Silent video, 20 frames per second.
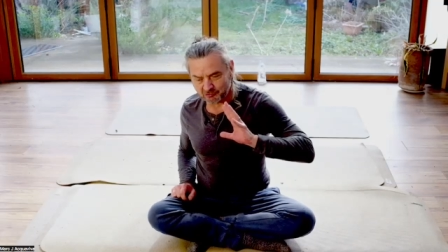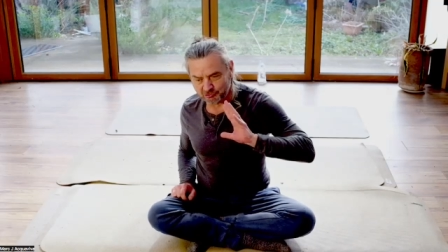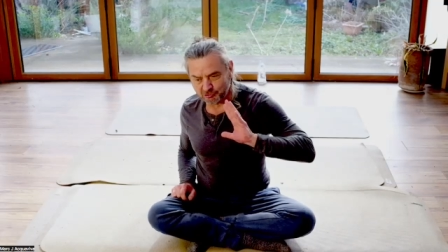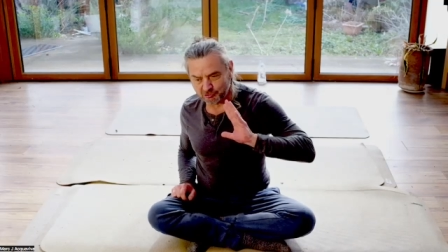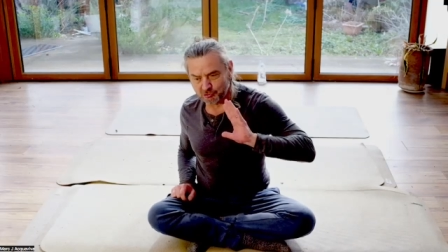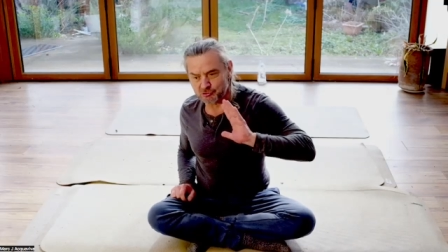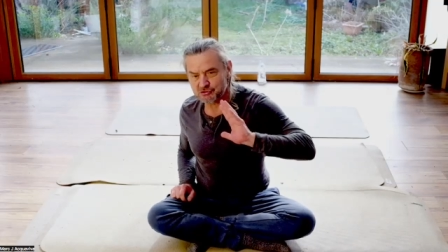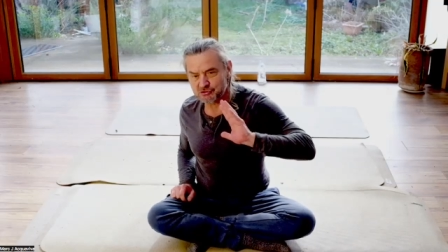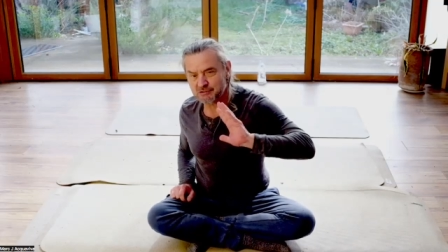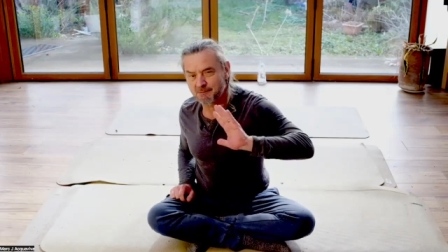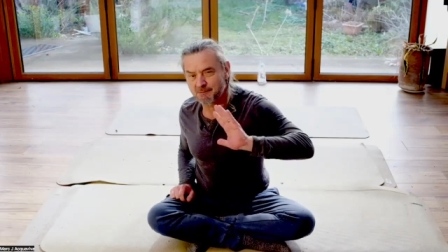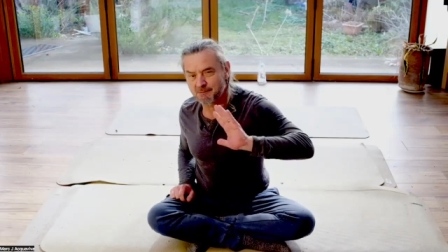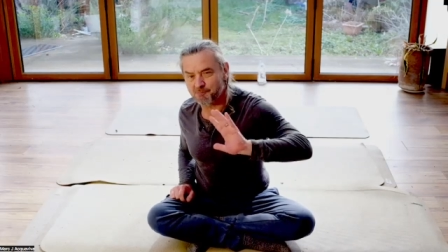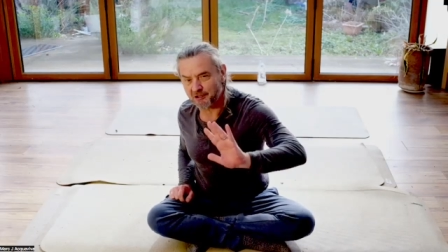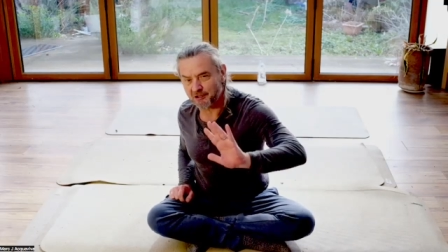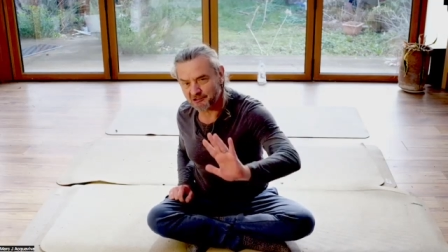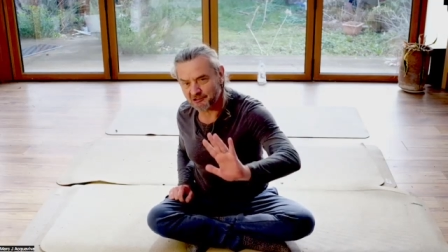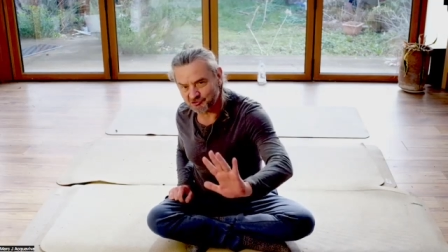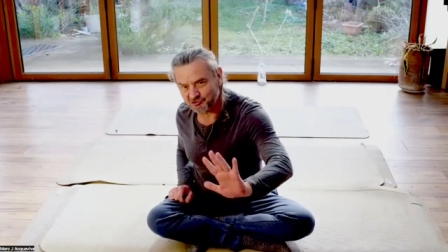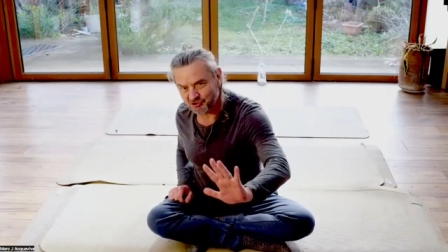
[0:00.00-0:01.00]
do
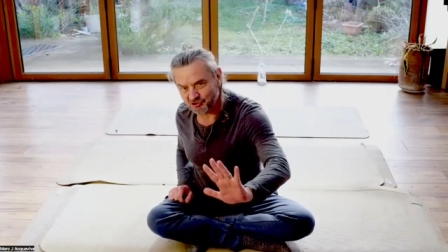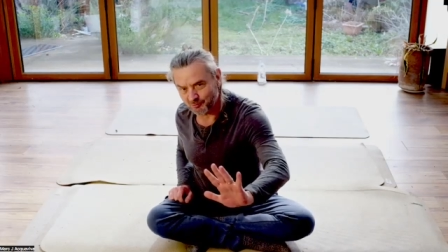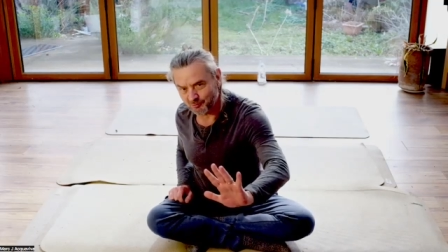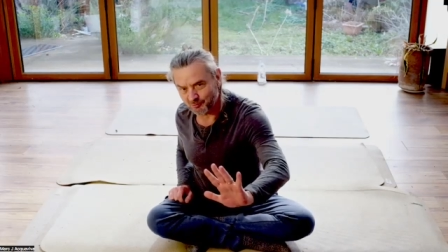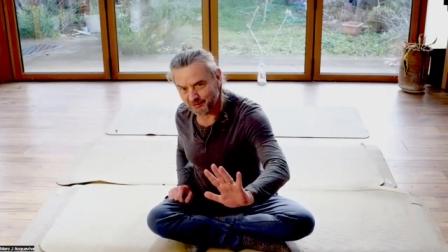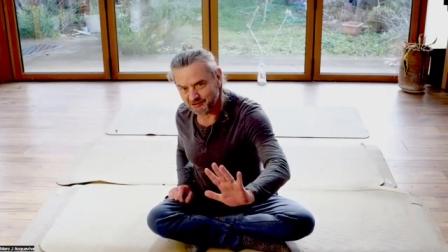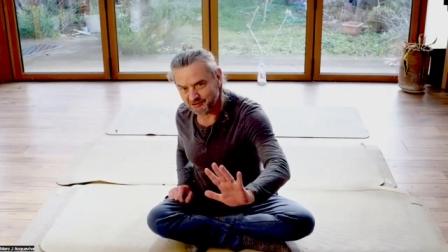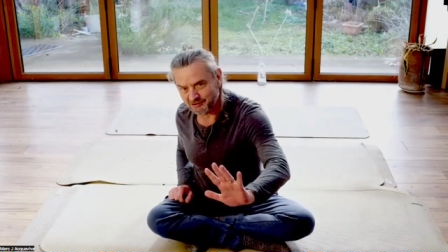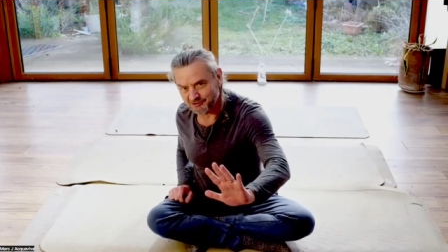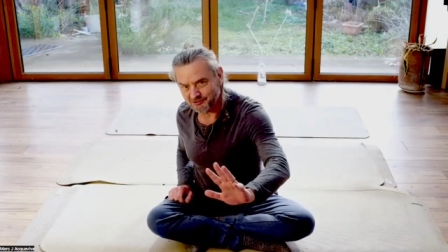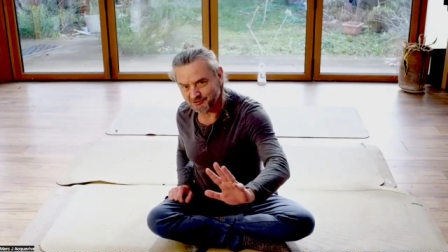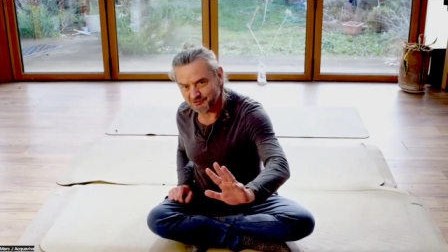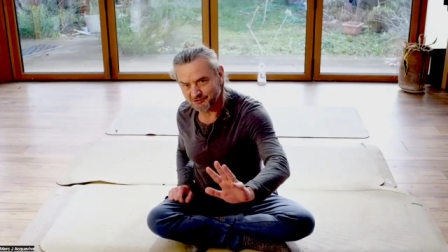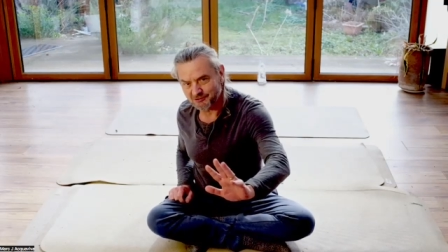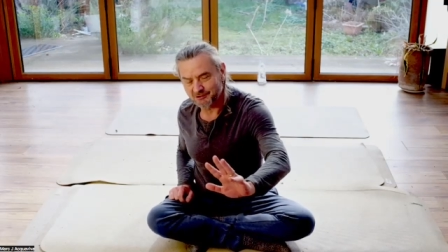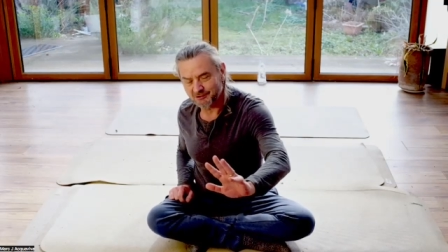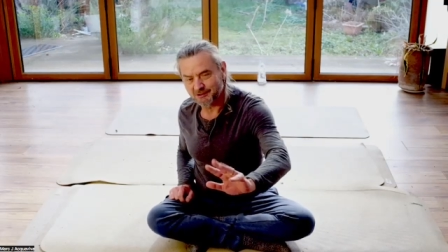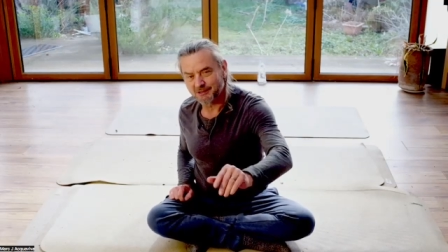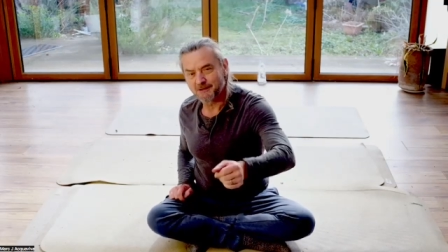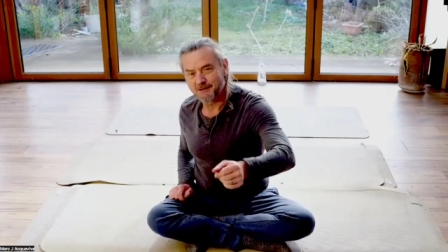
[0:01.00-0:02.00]
something to it,
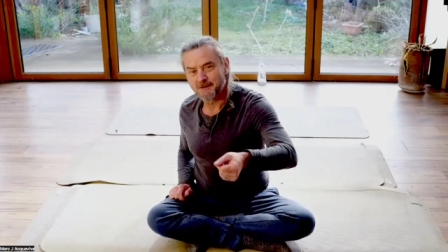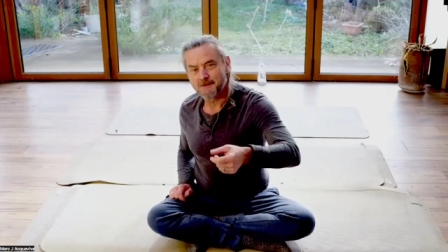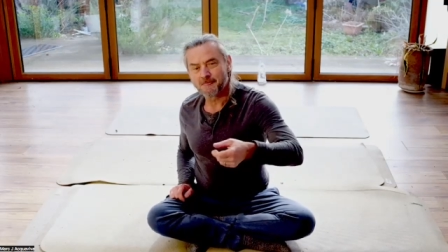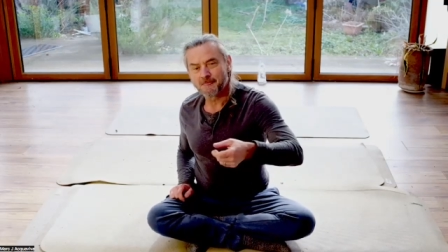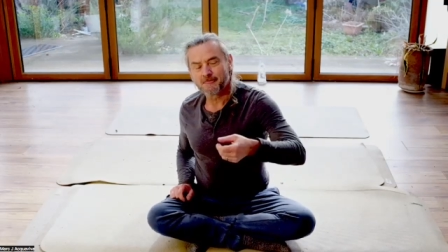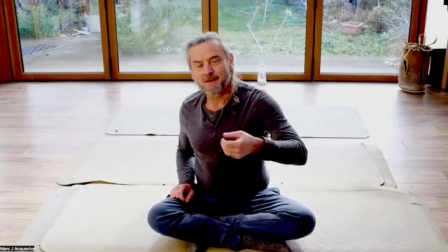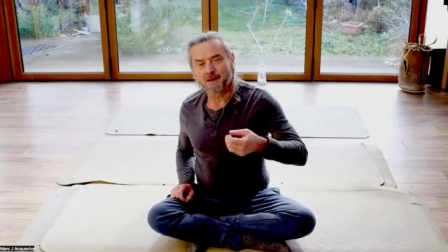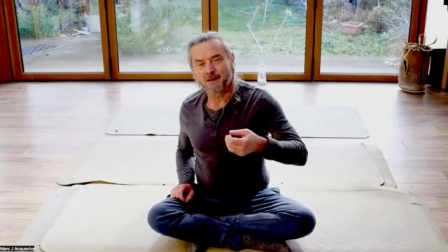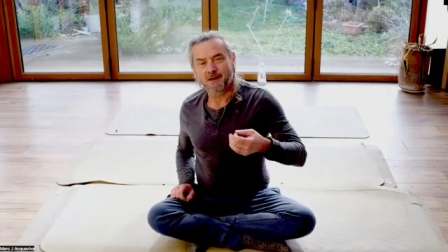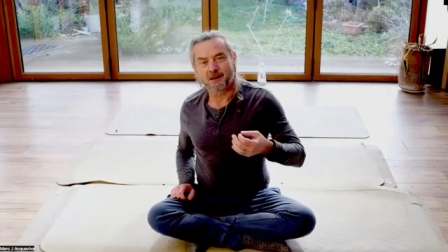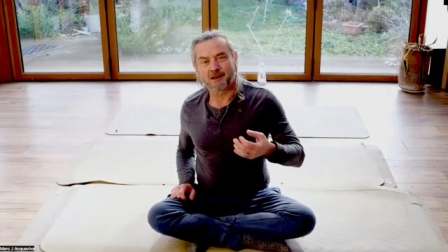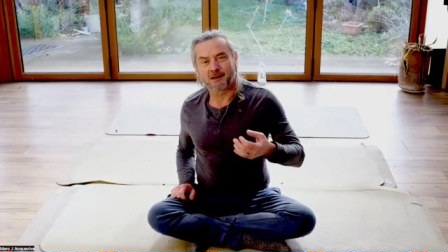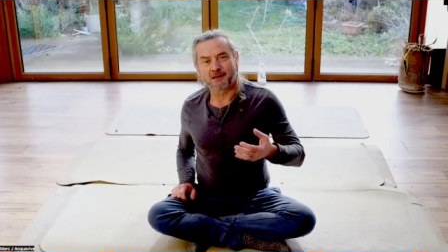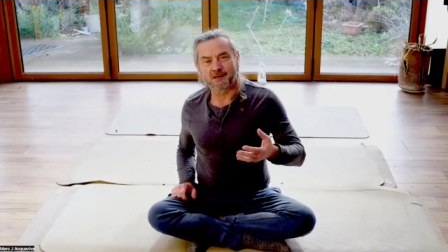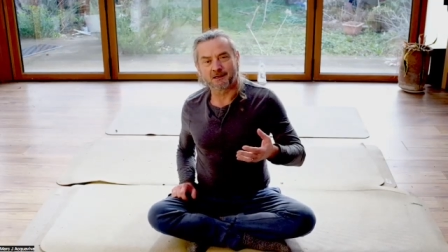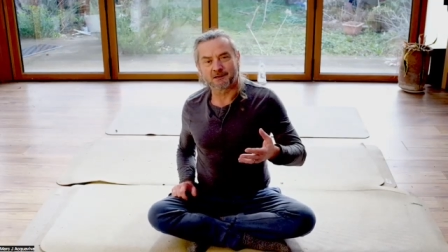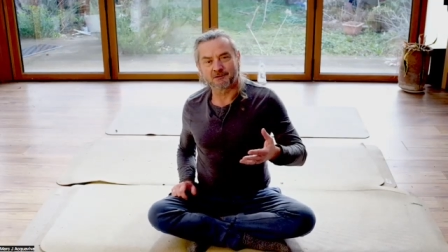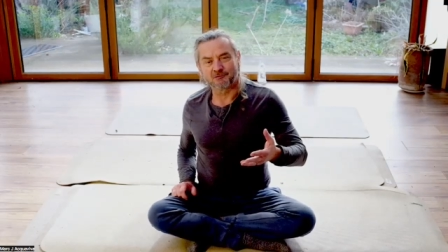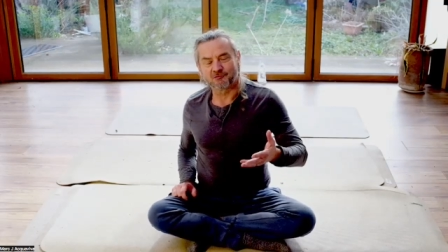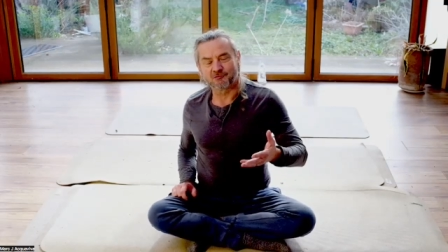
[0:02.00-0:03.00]

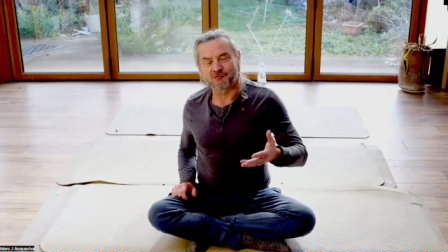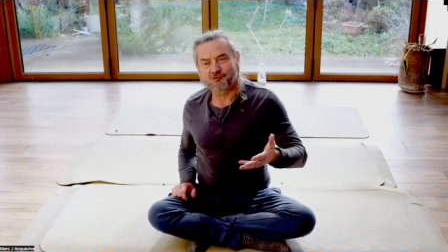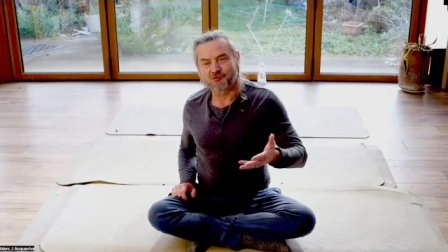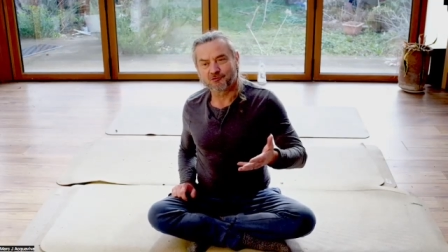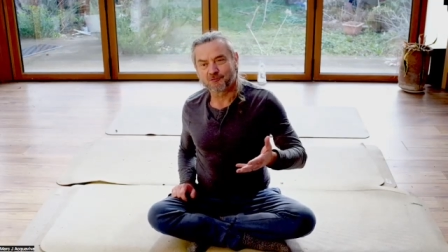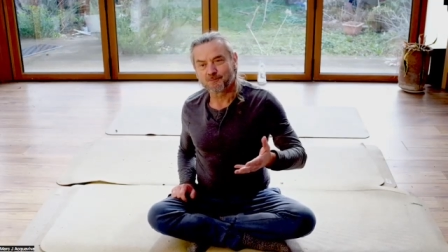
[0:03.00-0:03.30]
and